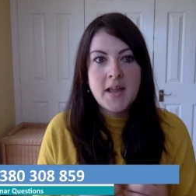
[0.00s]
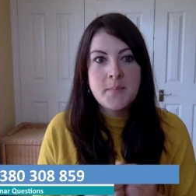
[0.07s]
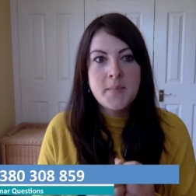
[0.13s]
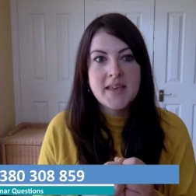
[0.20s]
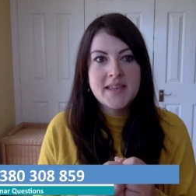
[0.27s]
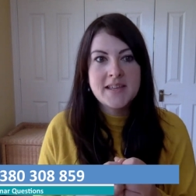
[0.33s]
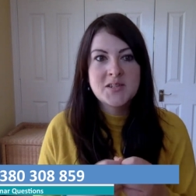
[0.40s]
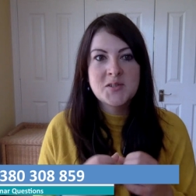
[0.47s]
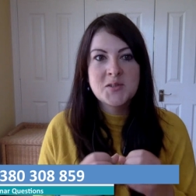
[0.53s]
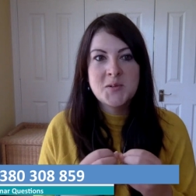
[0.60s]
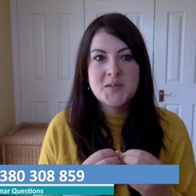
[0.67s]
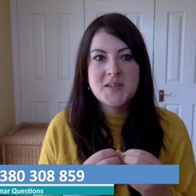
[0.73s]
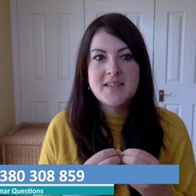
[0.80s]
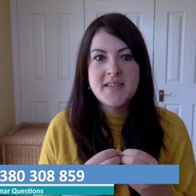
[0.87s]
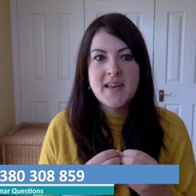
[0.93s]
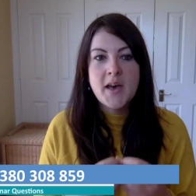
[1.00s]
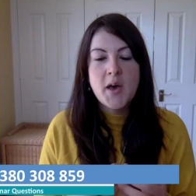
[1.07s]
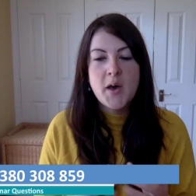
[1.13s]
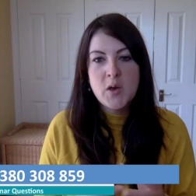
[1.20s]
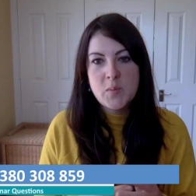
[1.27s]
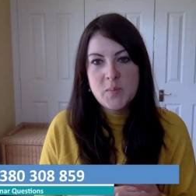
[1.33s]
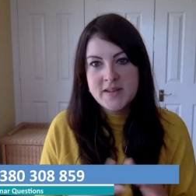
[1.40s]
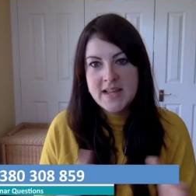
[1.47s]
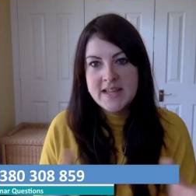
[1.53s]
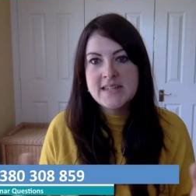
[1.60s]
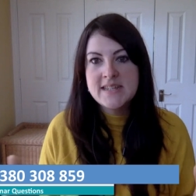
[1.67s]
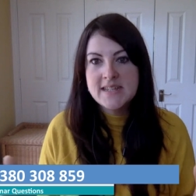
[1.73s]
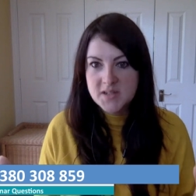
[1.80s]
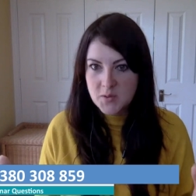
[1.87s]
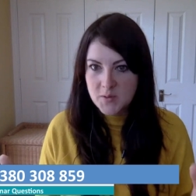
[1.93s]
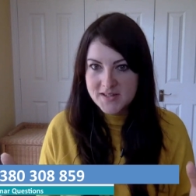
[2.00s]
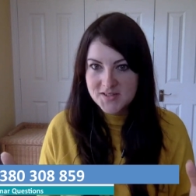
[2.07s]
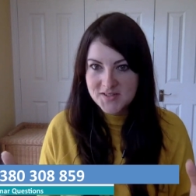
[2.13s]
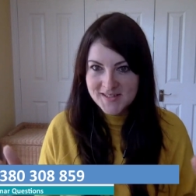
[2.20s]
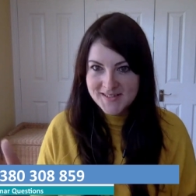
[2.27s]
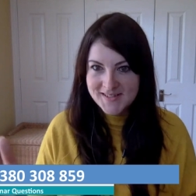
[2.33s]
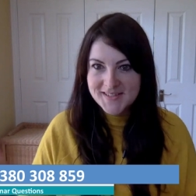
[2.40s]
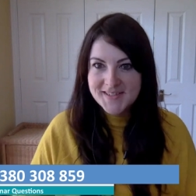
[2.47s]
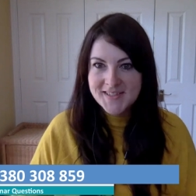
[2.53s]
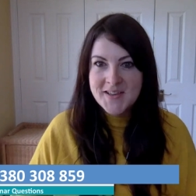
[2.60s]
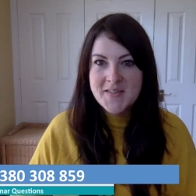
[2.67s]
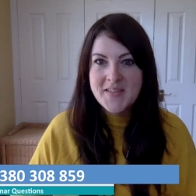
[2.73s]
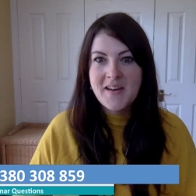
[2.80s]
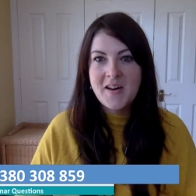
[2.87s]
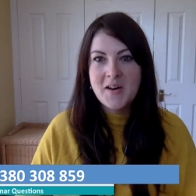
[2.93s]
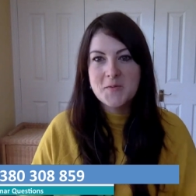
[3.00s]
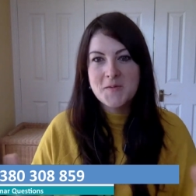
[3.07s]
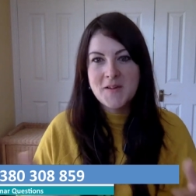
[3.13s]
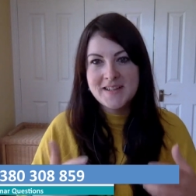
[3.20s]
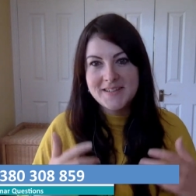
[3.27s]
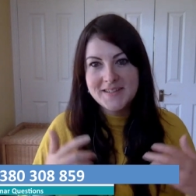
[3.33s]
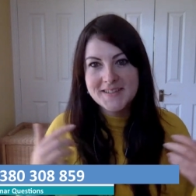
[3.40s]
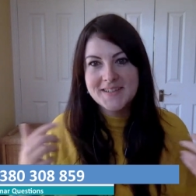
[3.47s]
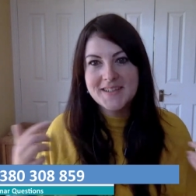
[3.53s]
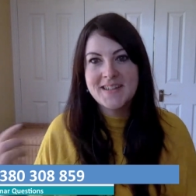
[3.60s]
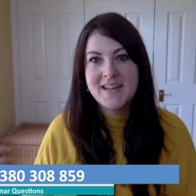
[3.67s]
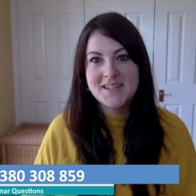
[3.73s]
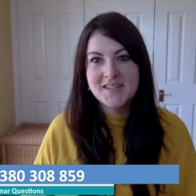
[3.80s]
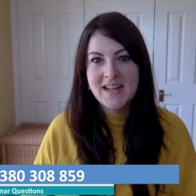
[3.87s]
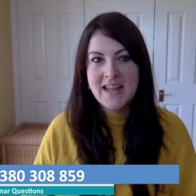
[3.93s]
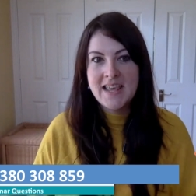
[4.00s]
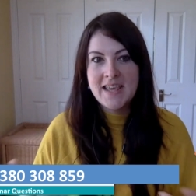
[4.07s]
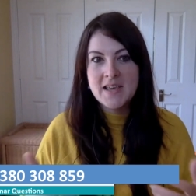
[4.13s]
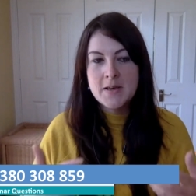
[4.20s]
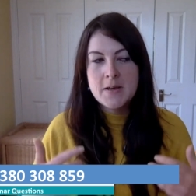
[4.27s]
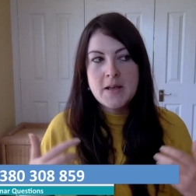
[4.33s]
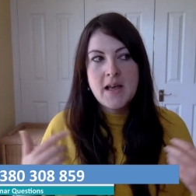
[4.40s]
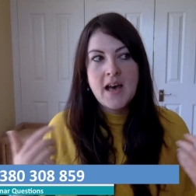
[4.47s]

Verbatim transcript: and making sure that they're open-ended questions so that our friends can actually